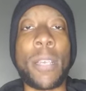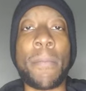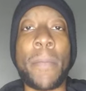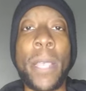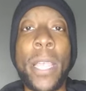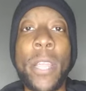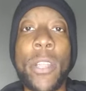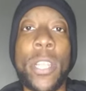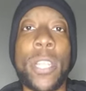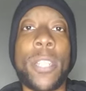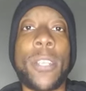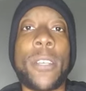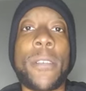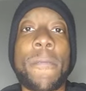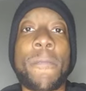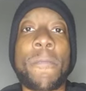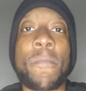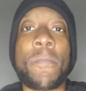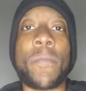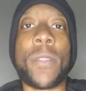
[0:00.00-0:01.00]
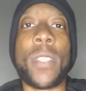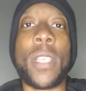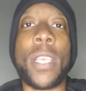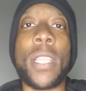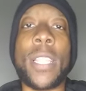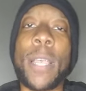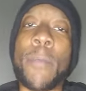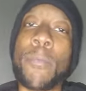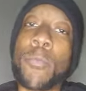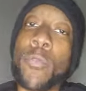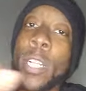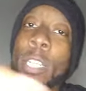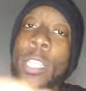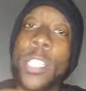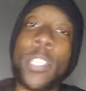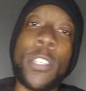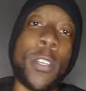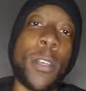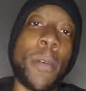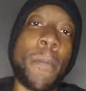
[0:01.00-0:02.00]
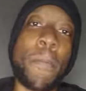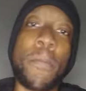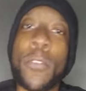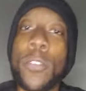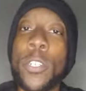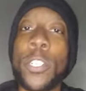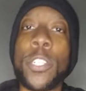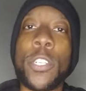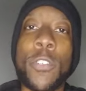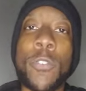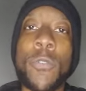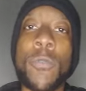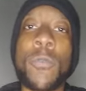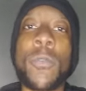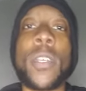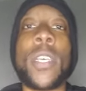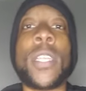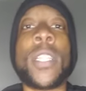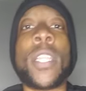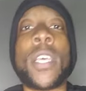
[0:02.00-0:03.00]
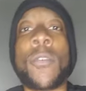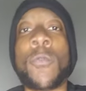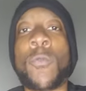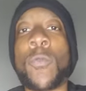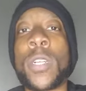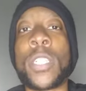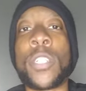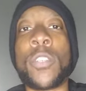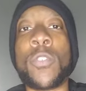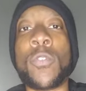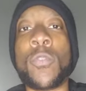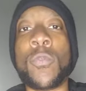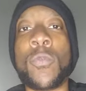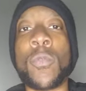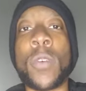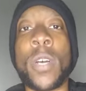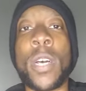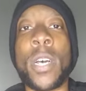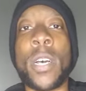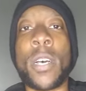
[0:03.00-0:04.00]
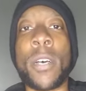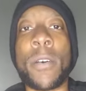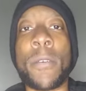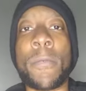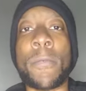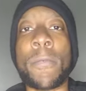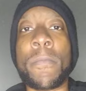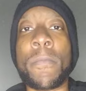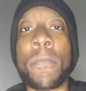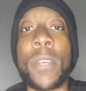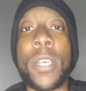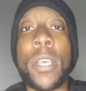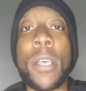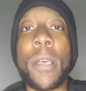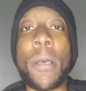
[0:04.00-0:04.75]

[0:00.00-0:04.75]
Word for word: And they pressure you and push you, and they want to um, make that happen.